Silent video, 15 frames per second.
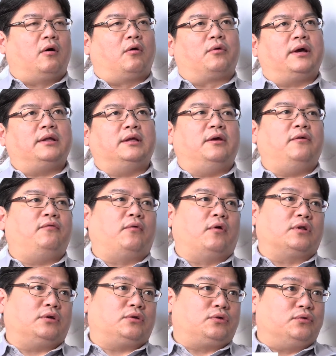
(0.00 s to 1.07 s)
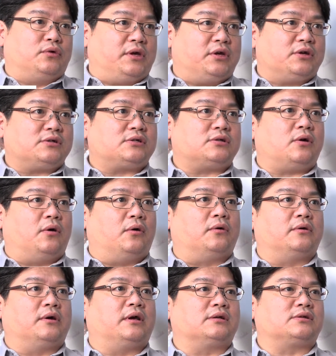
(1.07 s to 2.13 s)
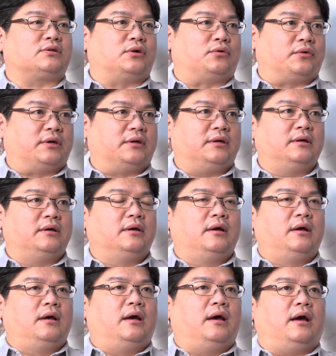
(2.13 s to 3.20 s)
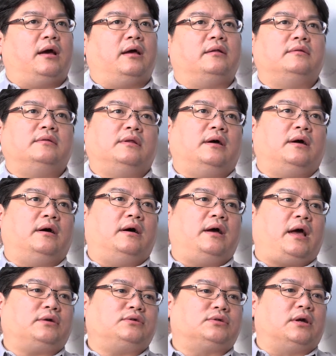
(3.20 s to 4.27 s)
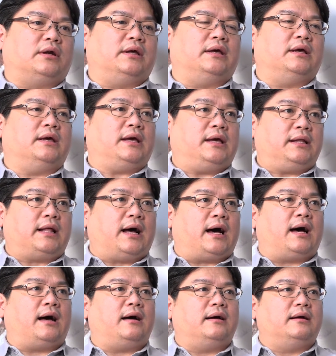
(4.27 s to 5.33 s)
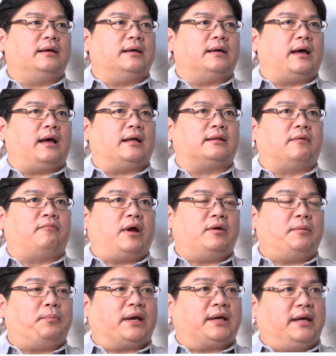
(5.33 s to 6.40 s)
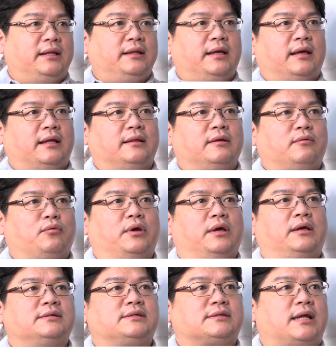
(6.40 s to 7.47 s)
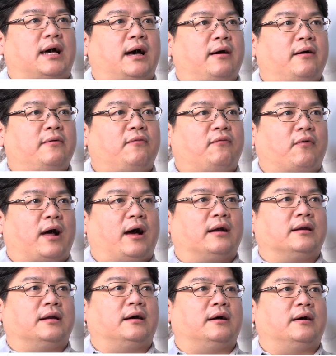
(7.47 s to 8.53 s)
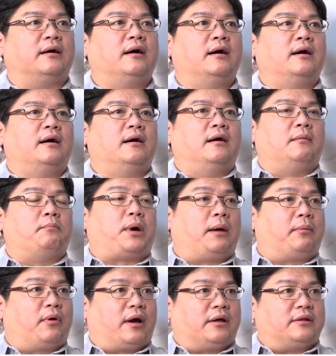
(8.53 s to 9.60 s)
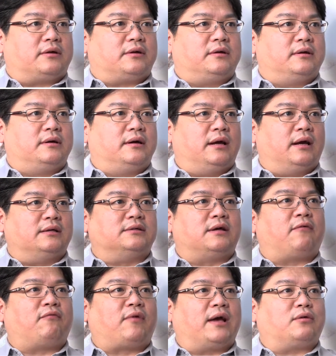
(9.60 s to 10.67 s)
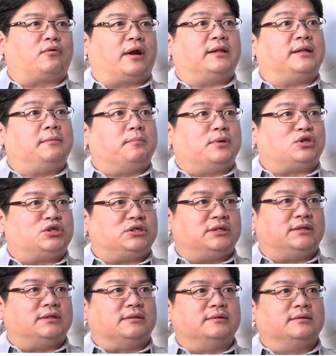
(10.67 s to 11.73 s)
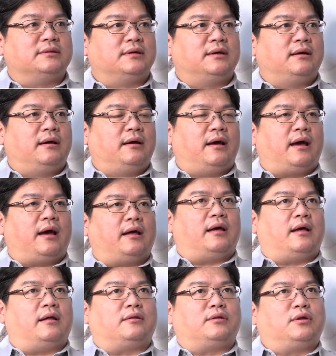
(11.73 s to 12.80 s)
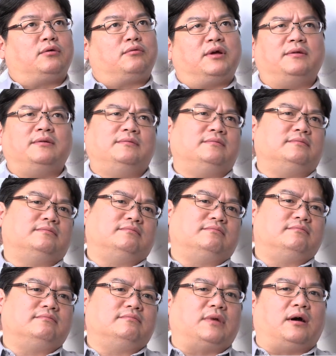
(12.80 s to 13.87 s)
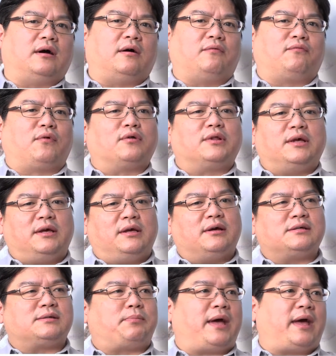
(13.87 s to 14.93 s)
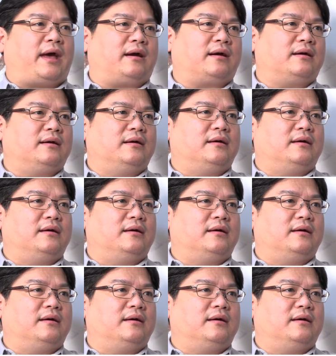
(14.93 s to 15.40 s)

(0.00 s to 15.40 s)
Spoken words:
already 42 years old history. And actually, Idah, at the very beginning, we start from the pulverizer. It's a fine grinding machine. During 40 years back,